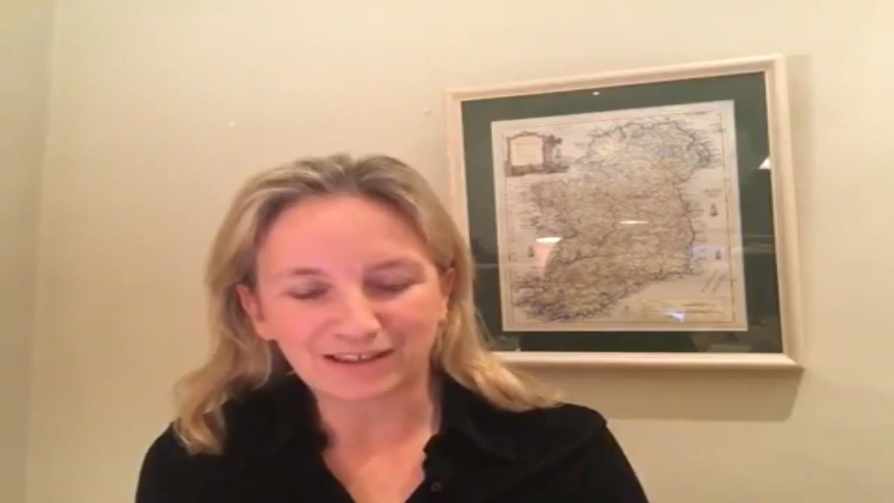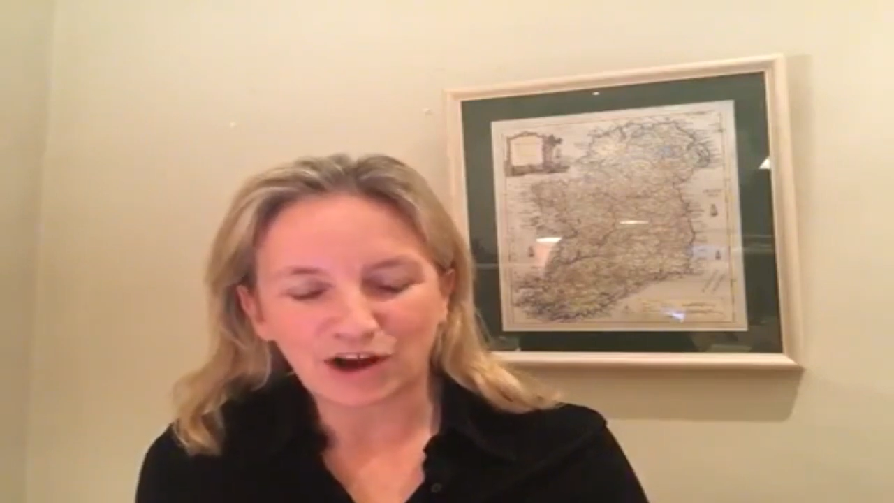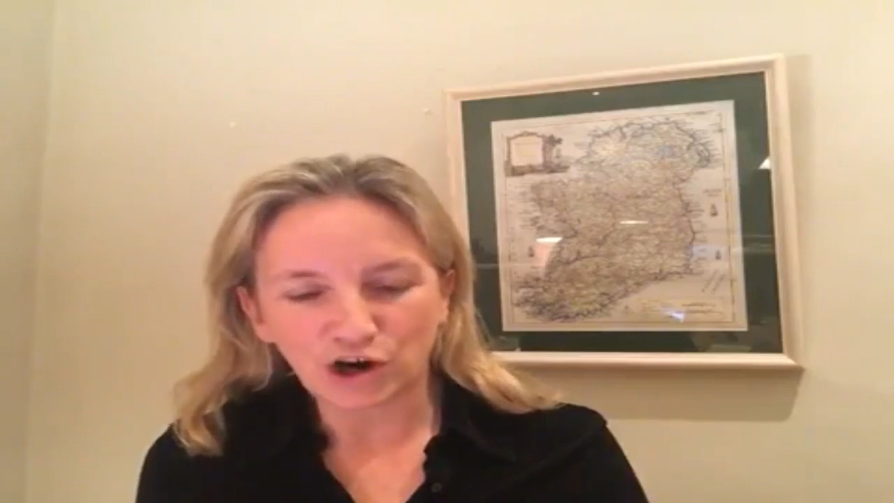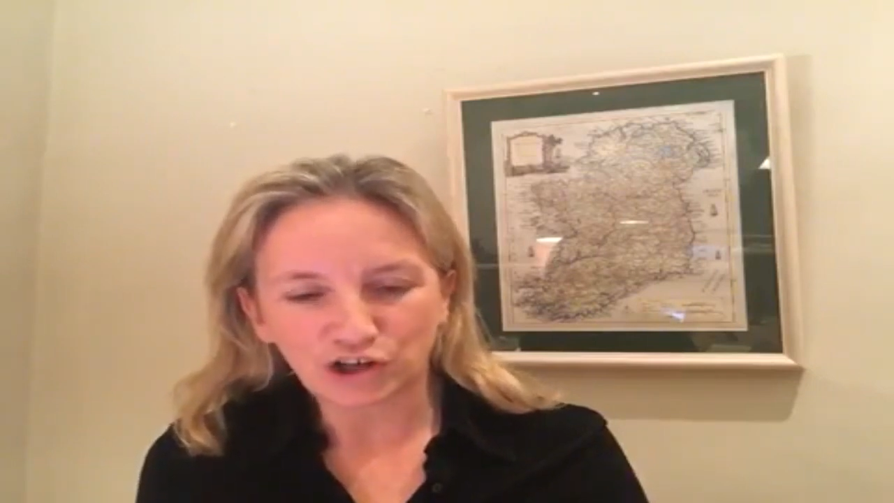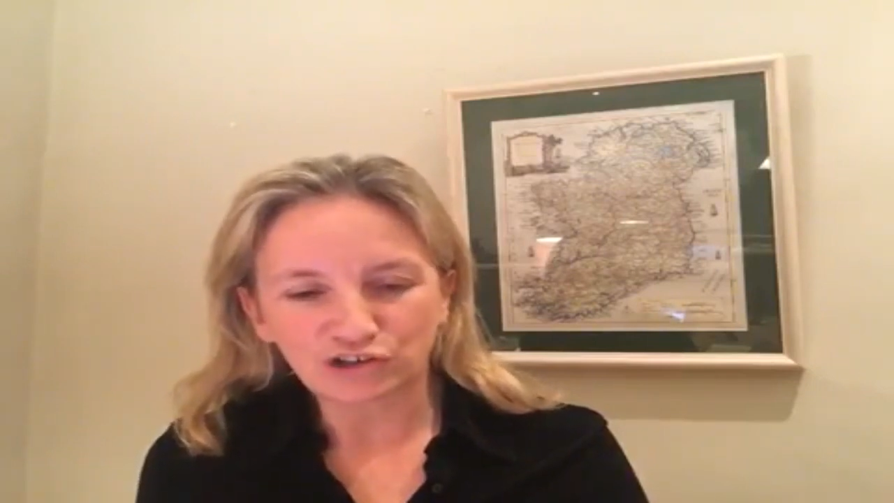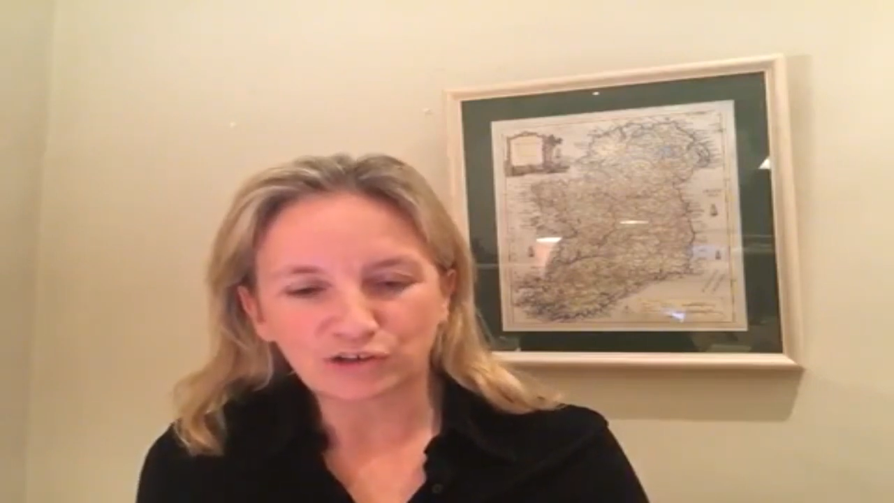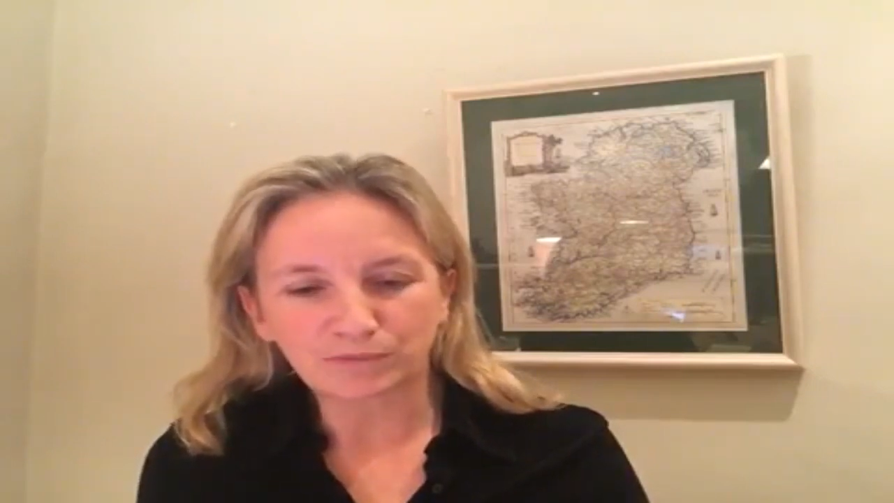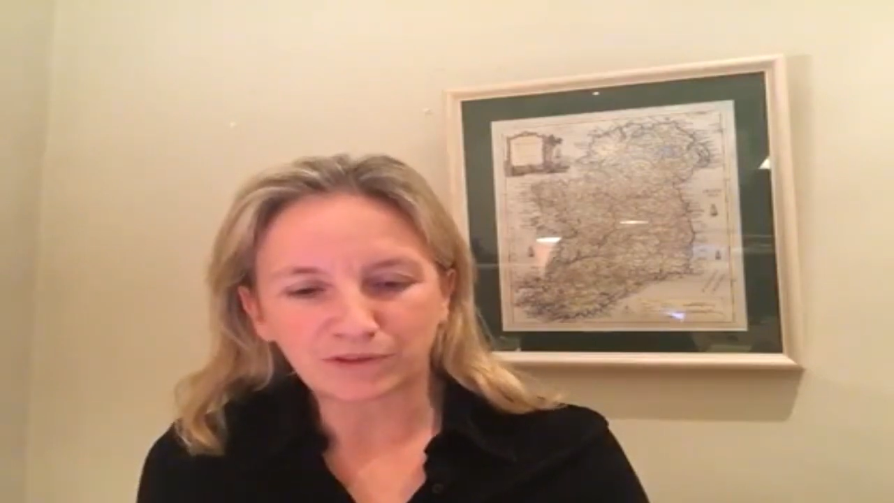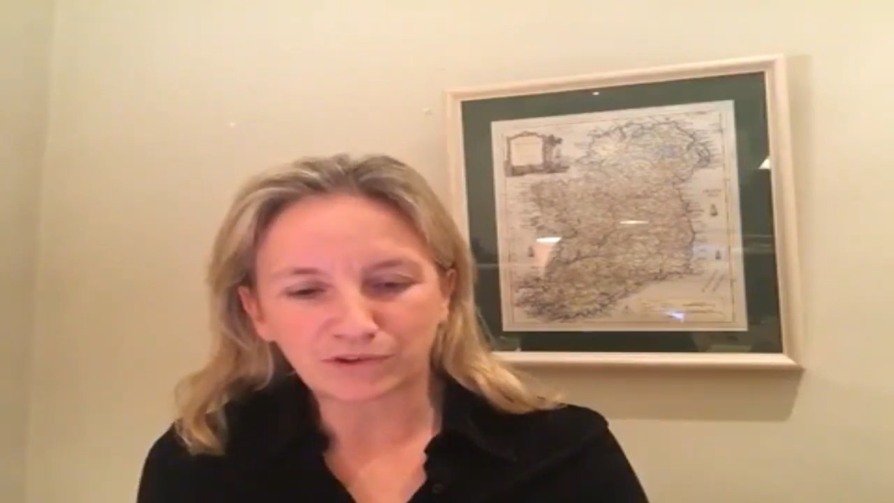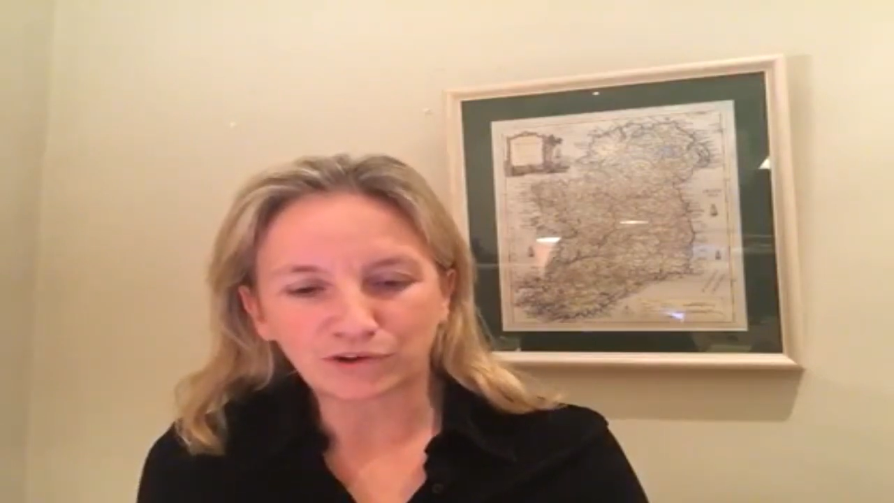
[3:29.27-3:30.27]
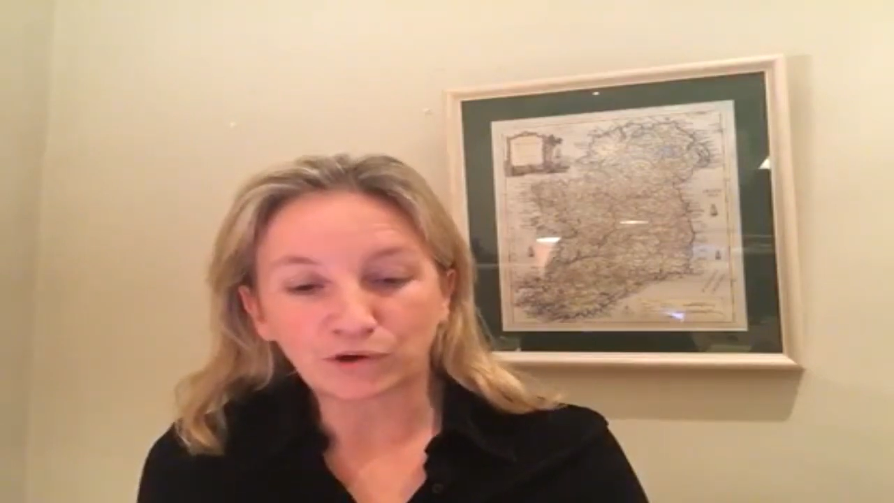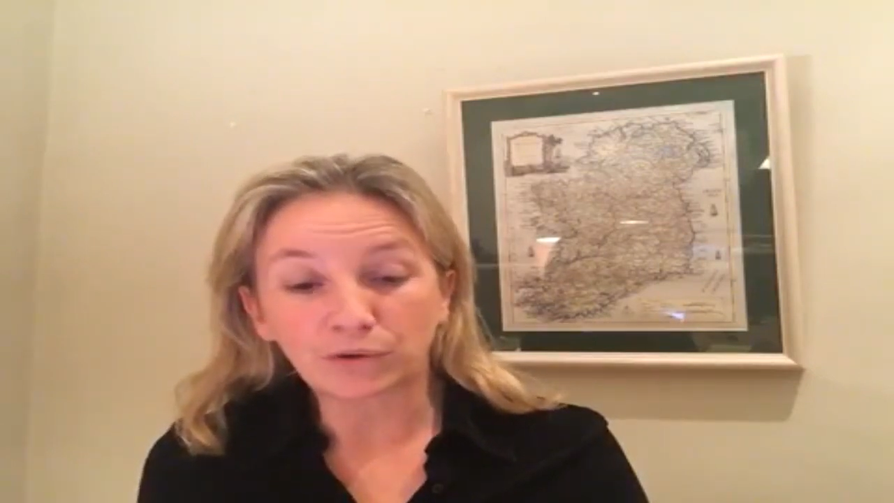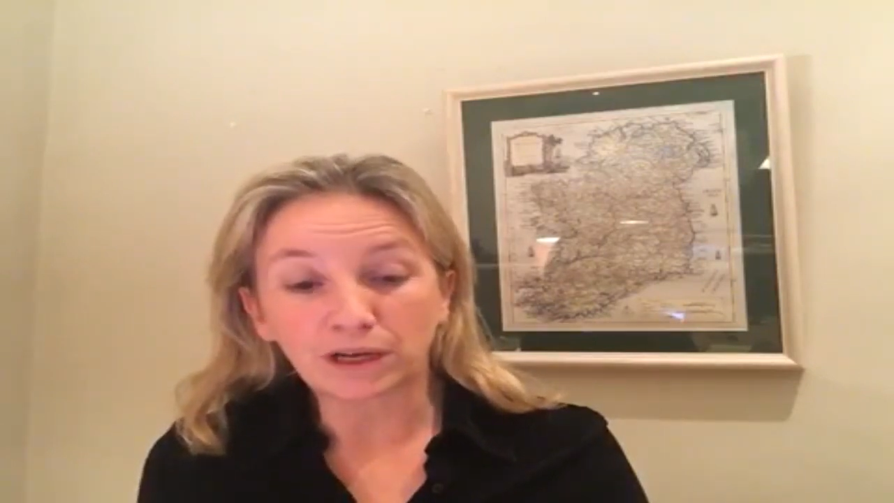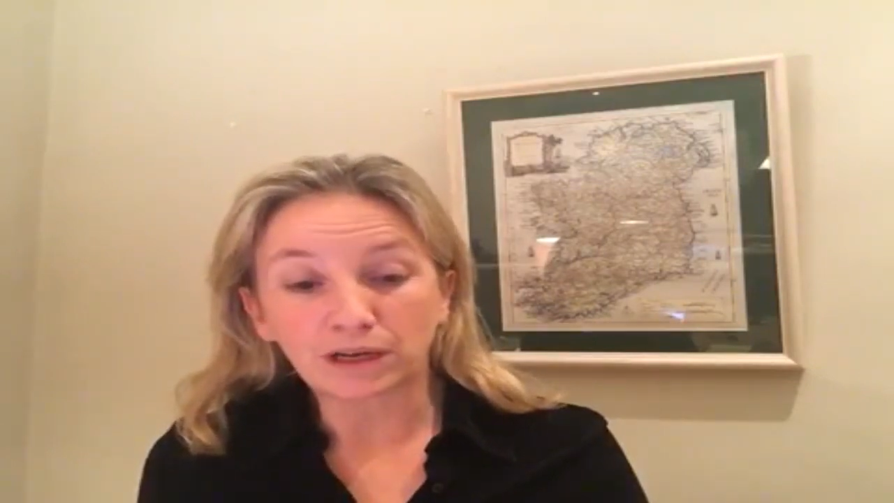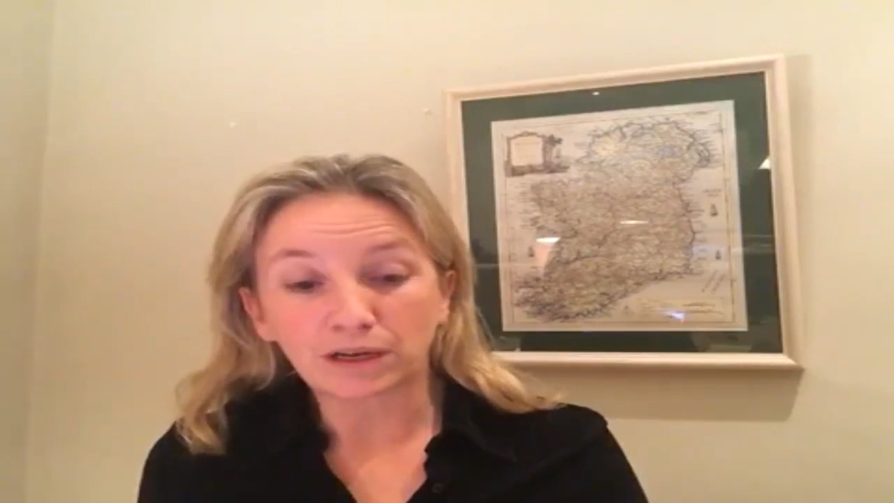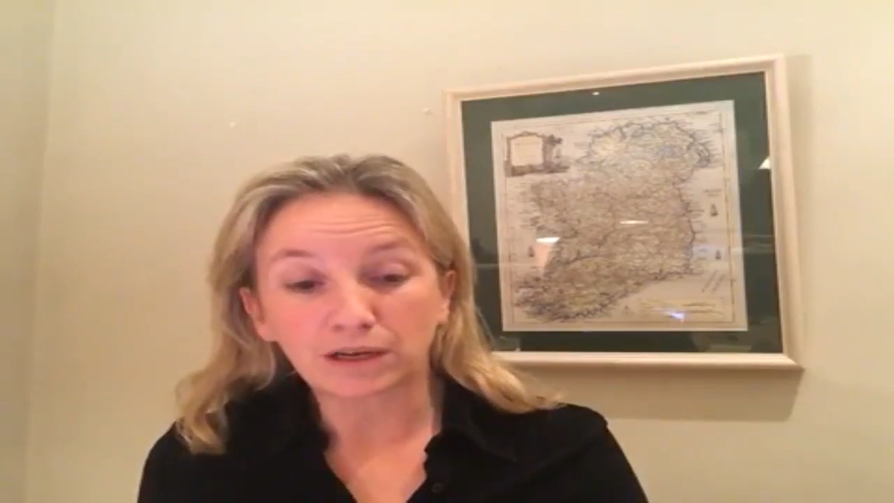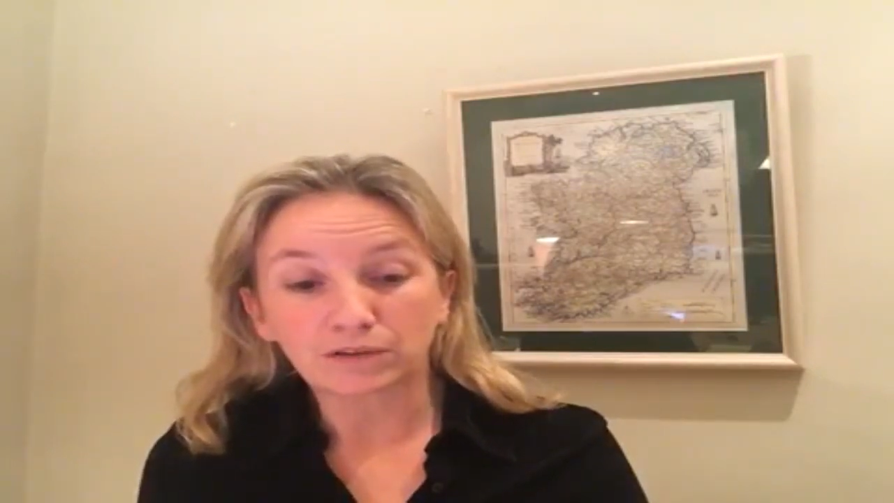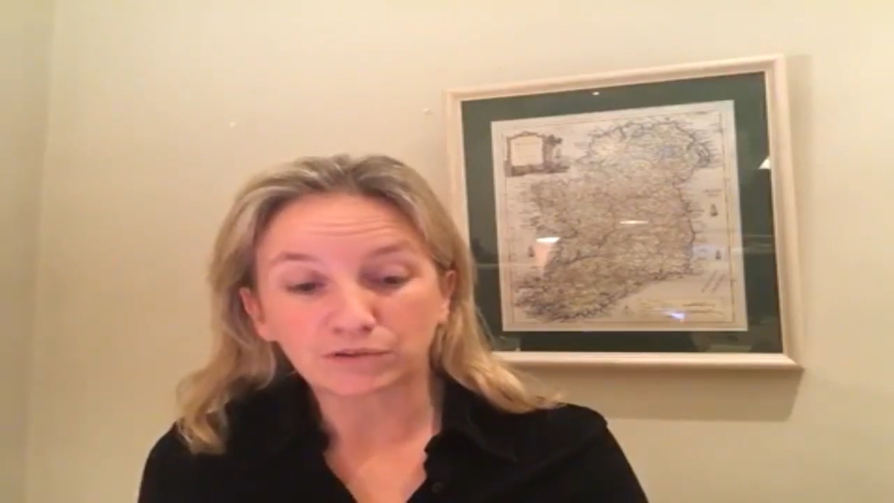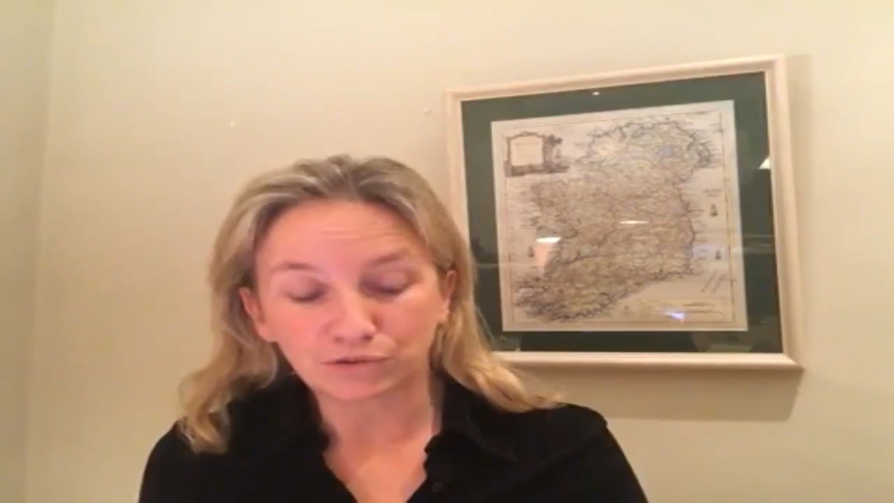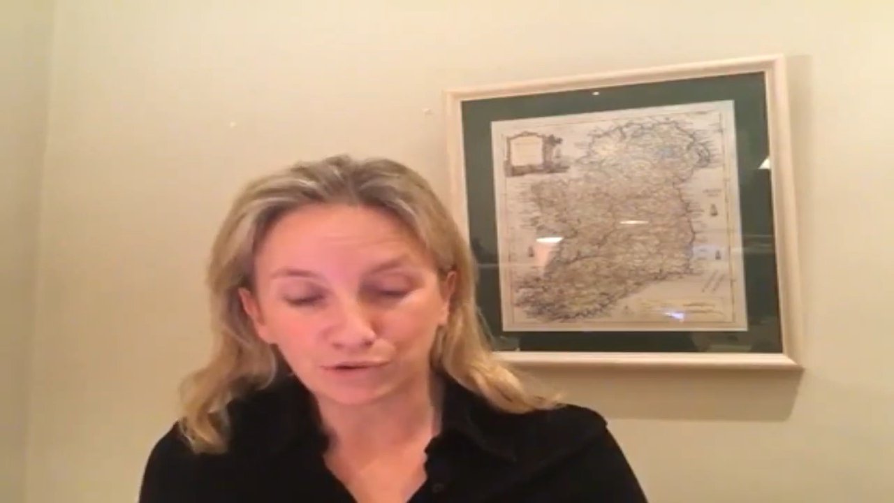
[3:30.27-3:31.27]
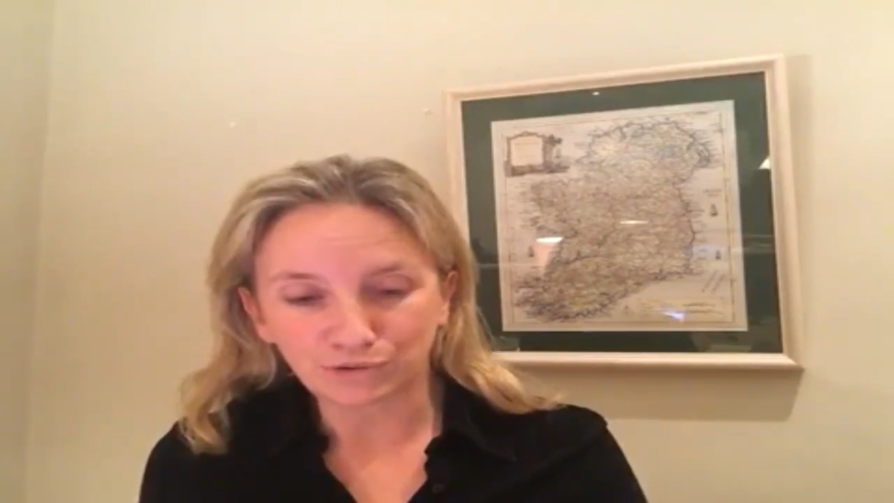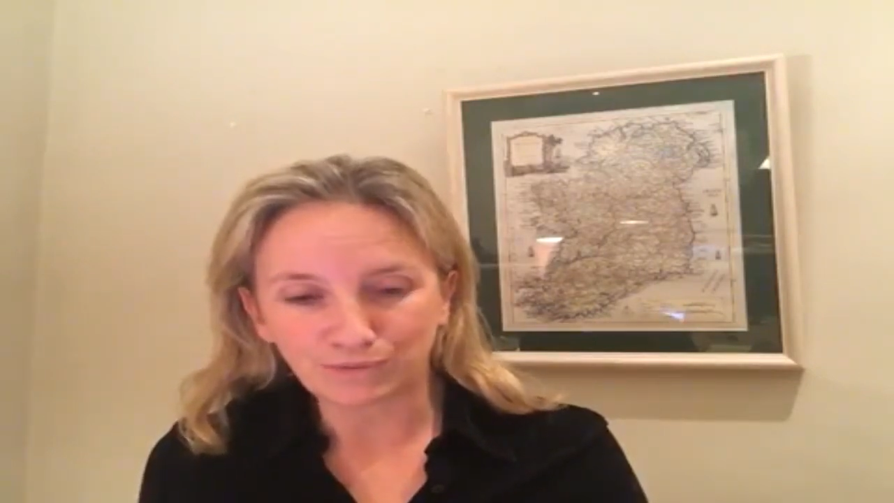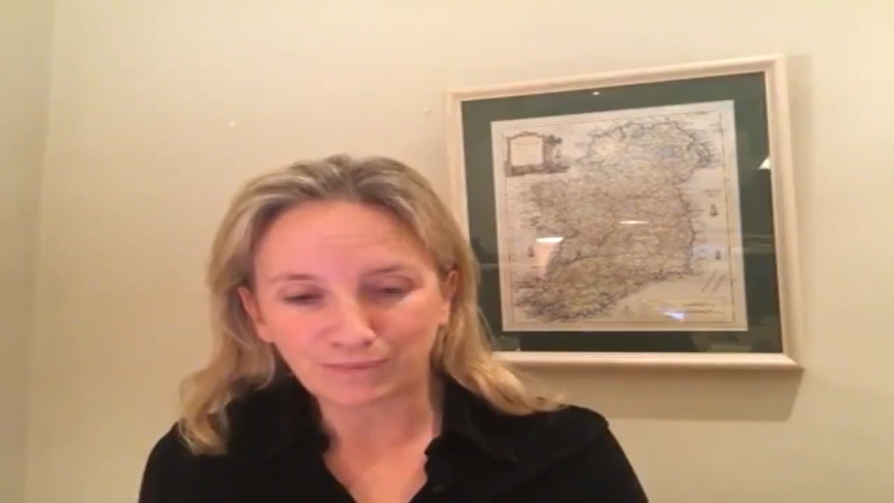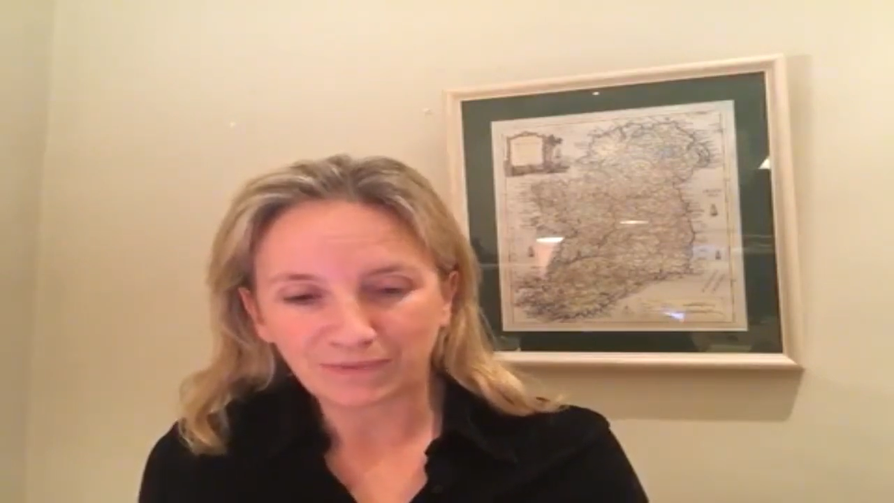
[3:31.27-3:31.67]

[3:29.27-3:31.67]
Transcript: the hardship that they're going through,